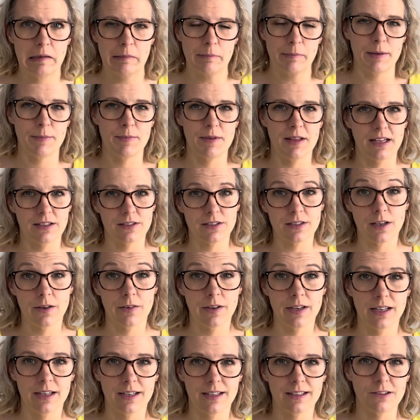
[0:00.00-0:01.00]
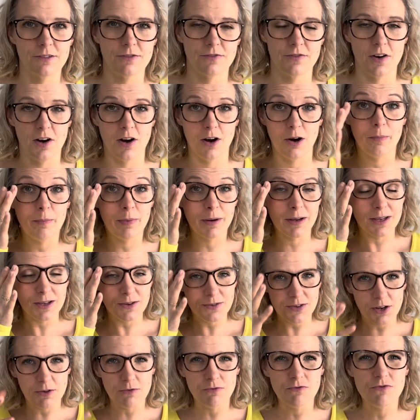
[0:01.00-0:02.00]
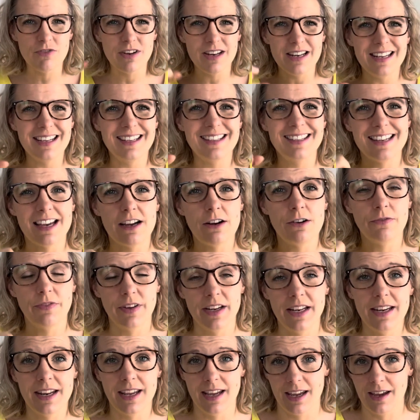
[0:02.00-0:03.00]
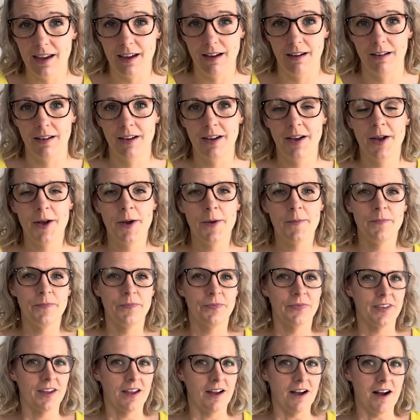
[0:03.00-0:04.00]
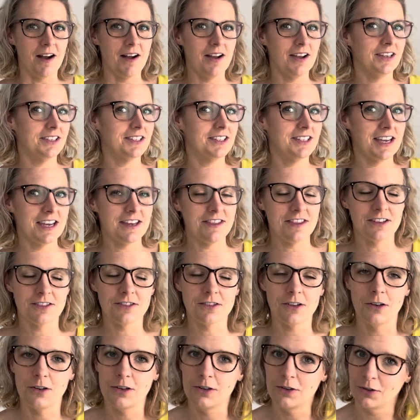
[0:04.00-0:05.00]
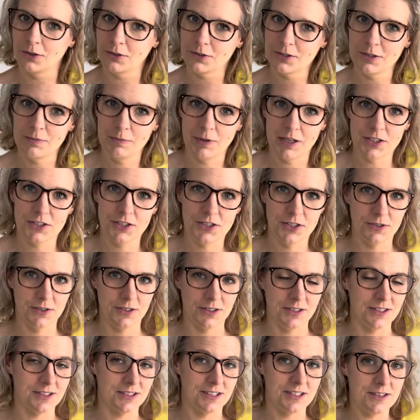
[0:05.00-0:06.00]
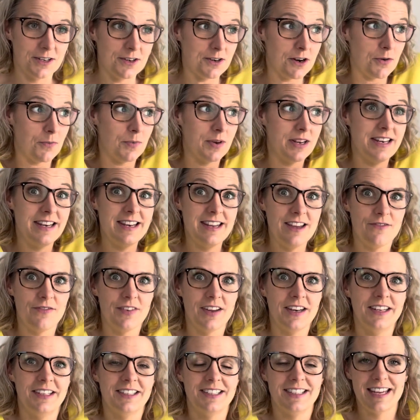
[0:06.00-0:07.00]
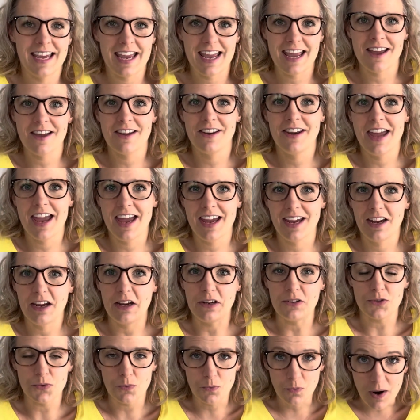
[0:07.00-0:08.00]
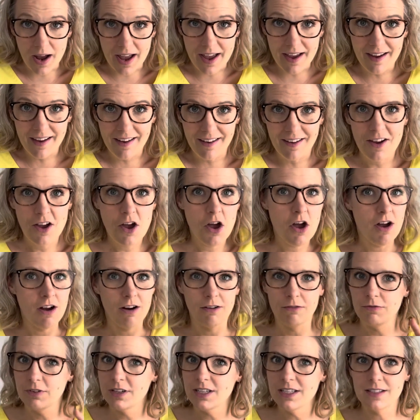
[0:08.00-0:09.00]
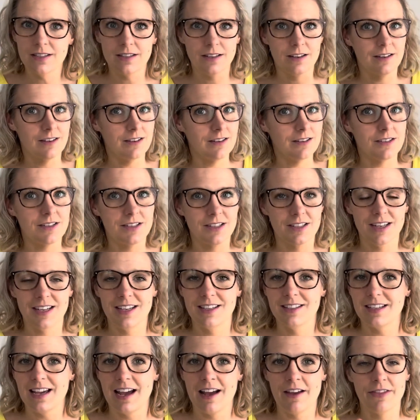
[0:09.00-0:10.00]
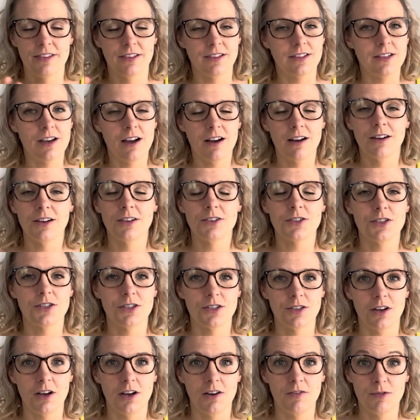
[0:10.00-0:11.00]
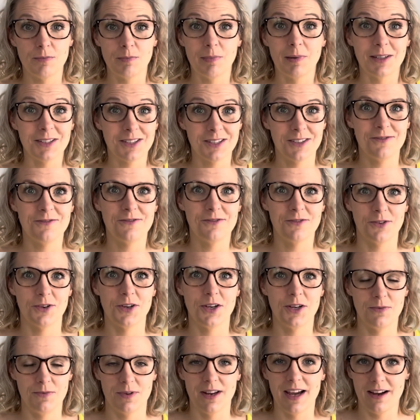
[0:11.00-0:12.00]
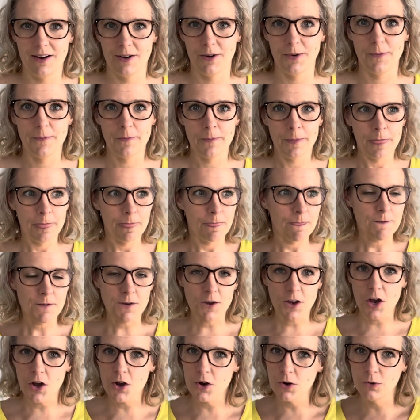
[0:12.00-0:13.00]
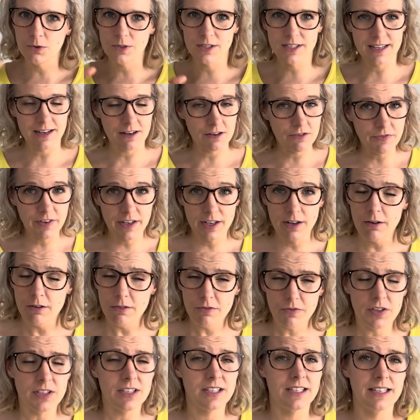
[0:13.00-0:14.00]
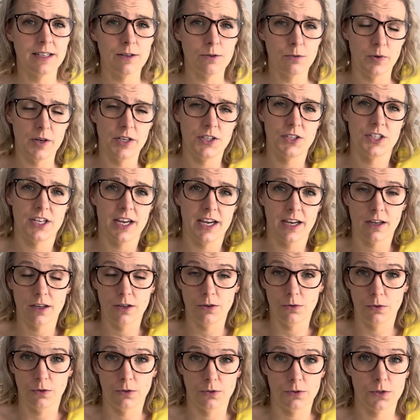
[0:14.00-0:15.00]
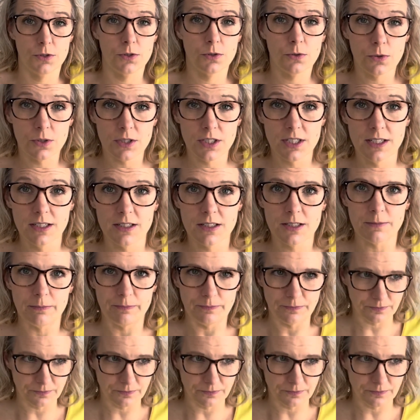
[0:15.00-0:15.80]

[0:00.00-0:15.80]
Maybe that's going a little far, but you know, really delve in here. I say this a lot to my students. You know, we live in a day and age where research is at the touch of a button for you now. Go, delve in. Obviously, always check your sources,